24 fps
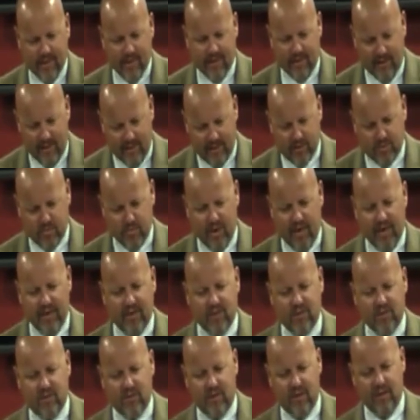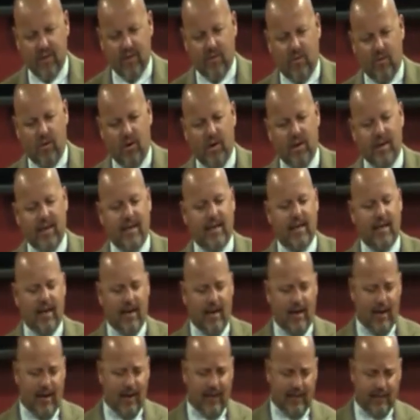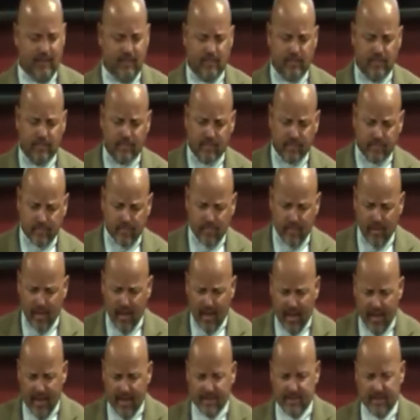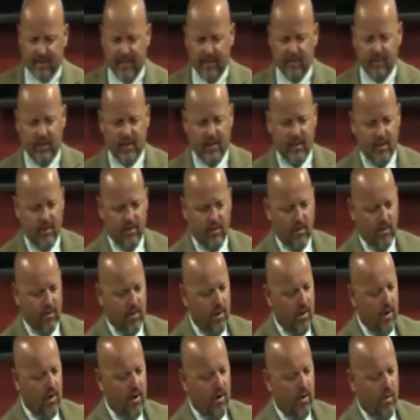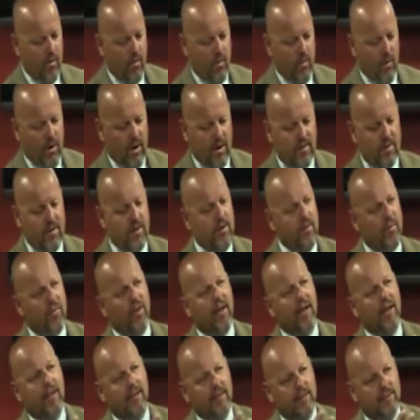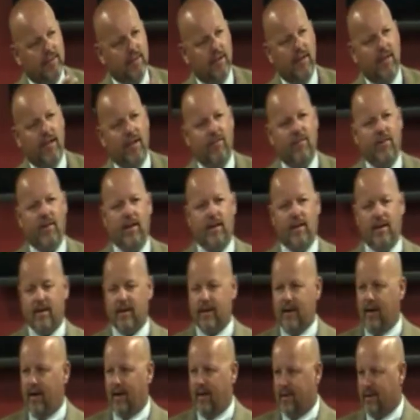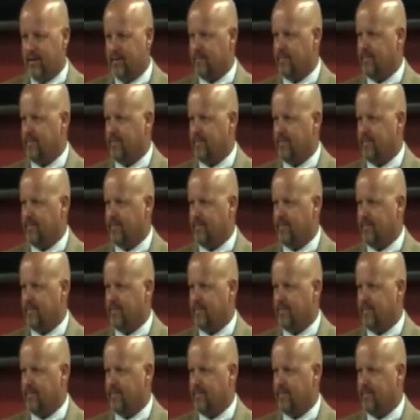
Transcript: This ministry, the one that God has given you, whether you think it's significant or not,